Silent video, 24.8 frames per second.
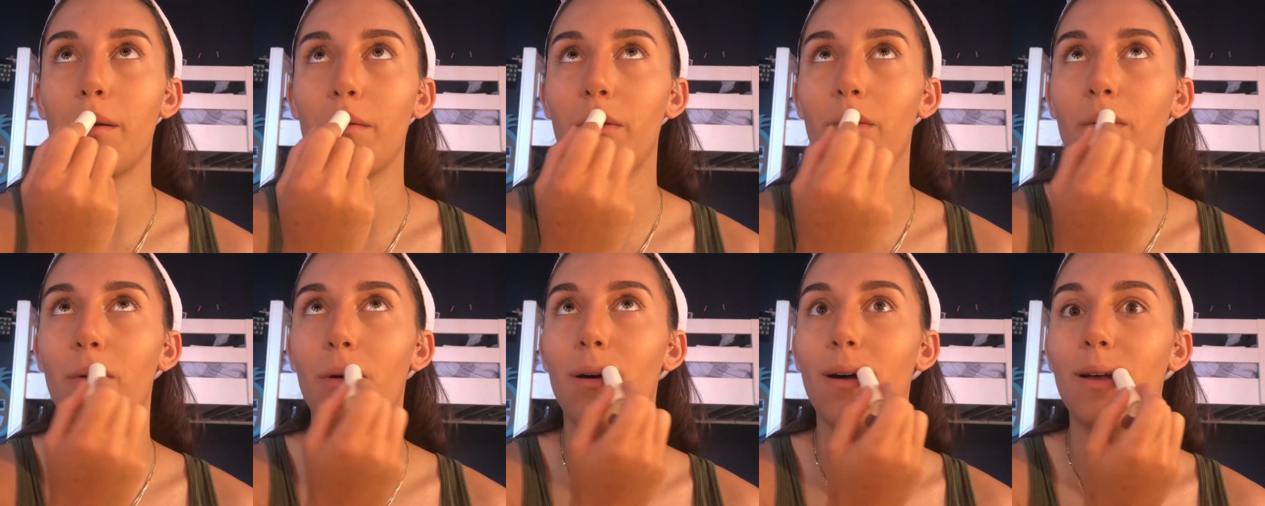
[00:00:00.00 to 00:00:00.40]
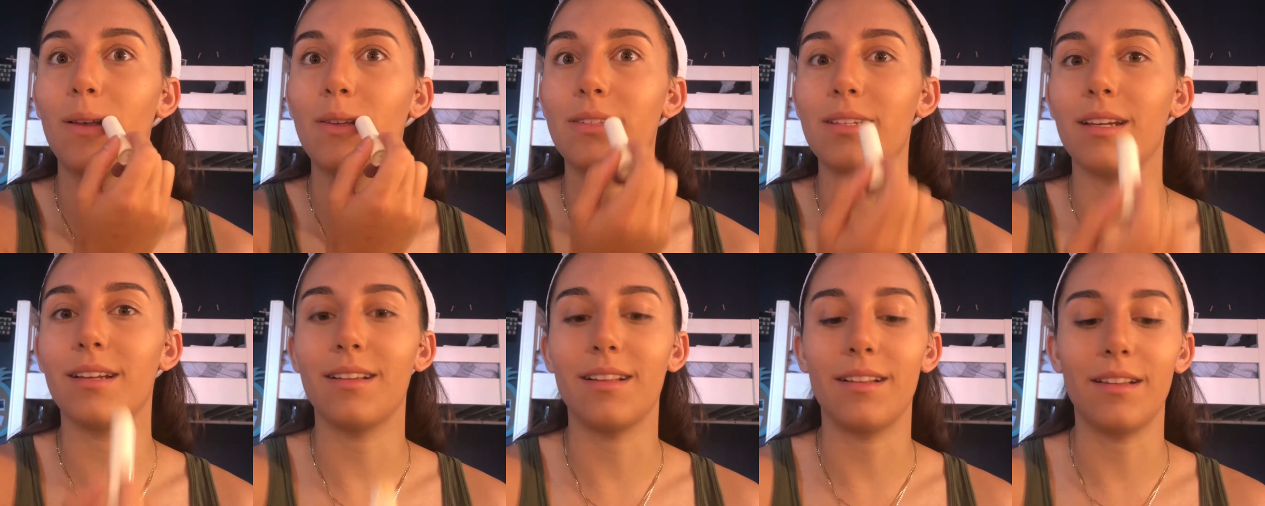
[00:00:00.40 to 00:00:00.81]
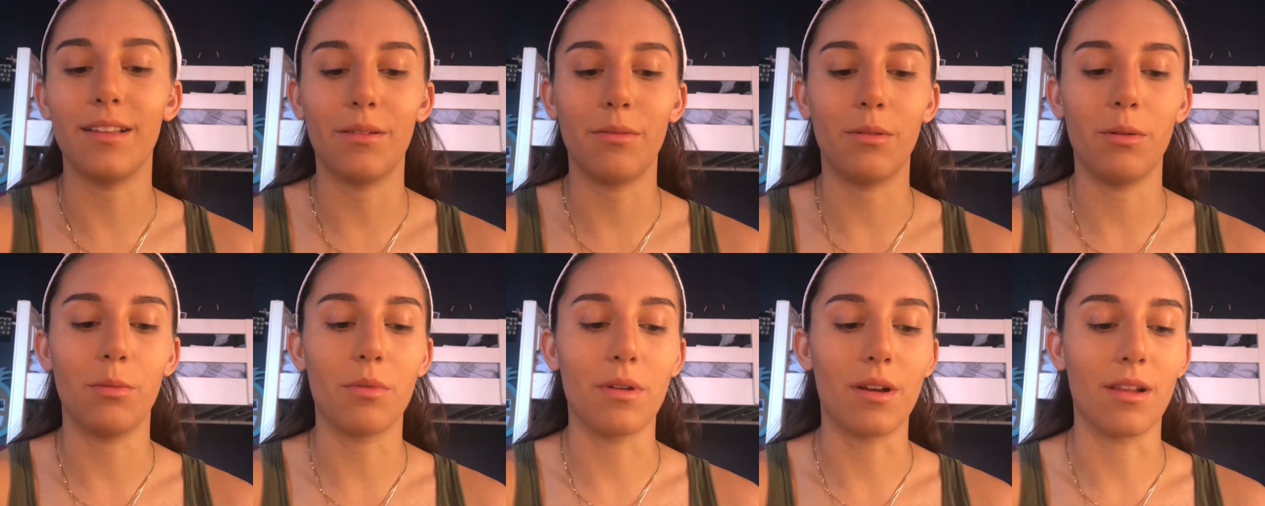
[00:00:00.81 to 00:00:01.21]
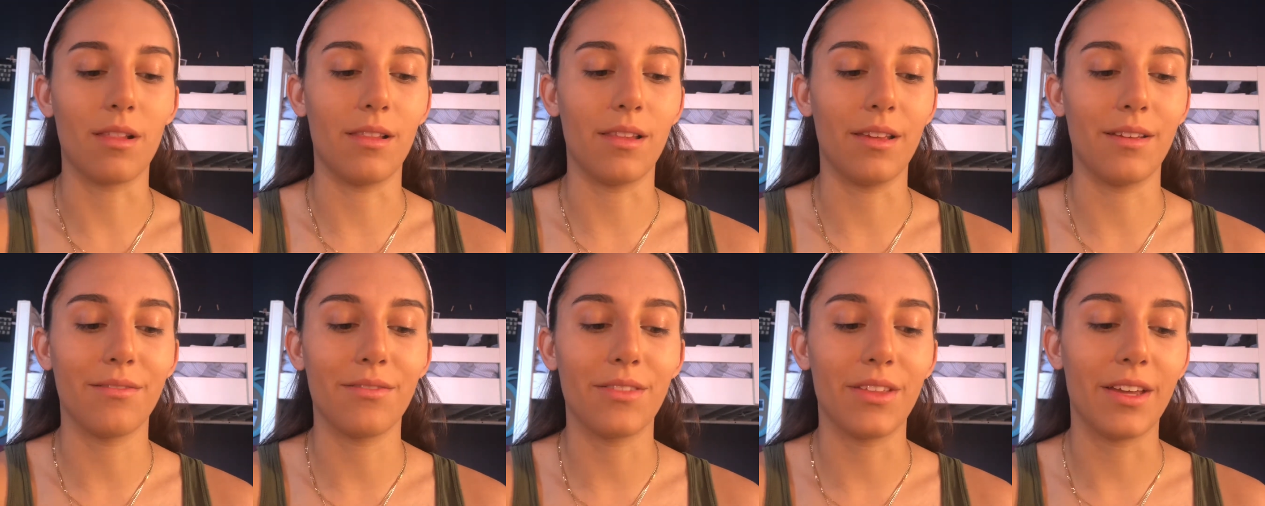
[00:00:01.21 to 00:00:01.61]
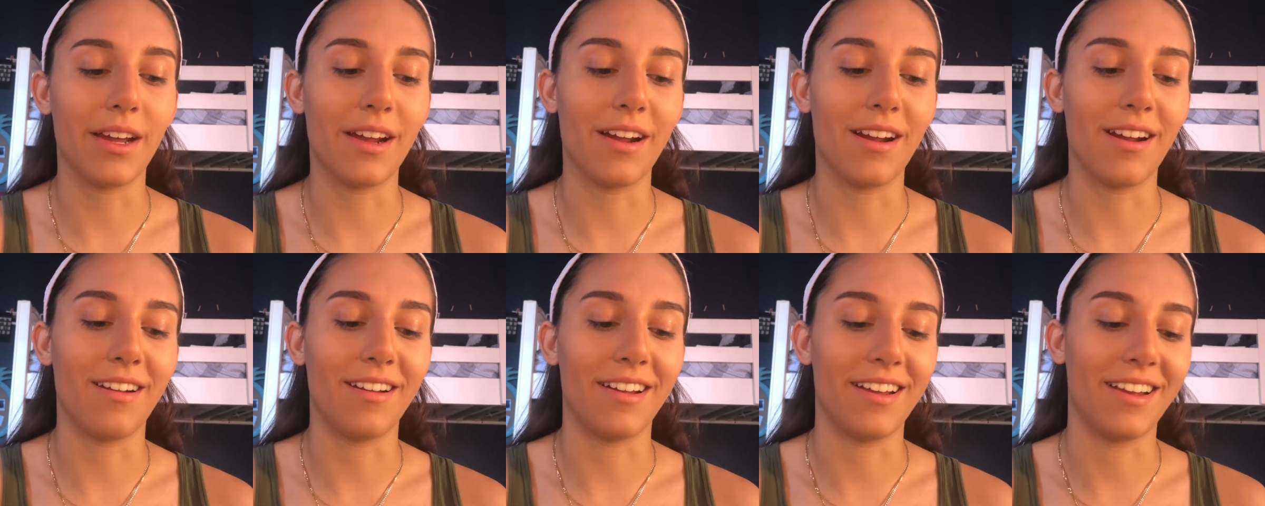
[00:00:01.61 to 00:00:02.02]
We were all saying that like we want to live
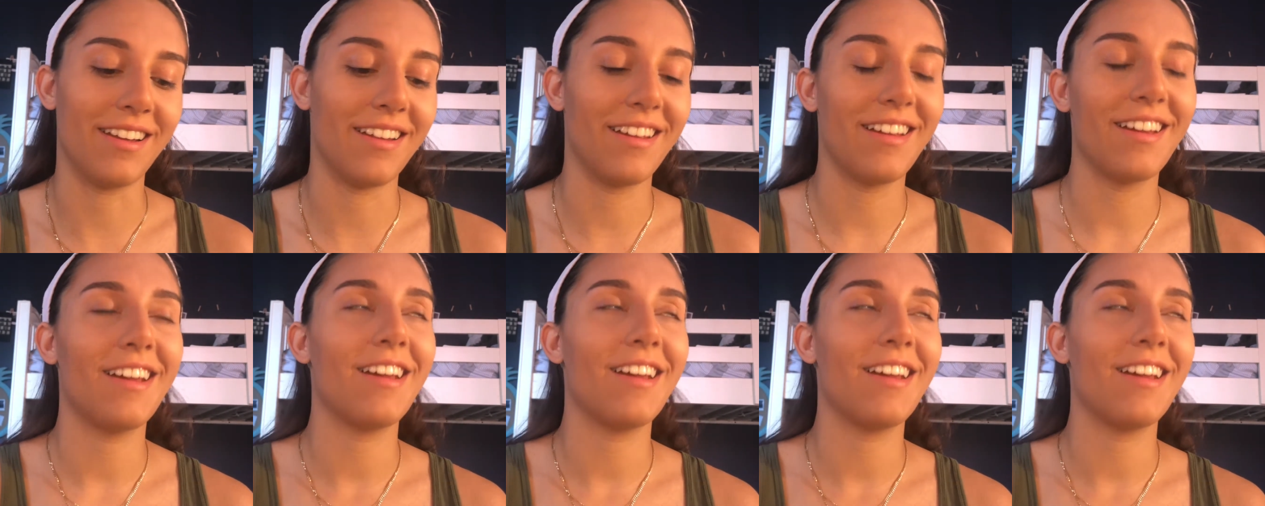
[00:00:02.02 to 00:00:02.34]
there, and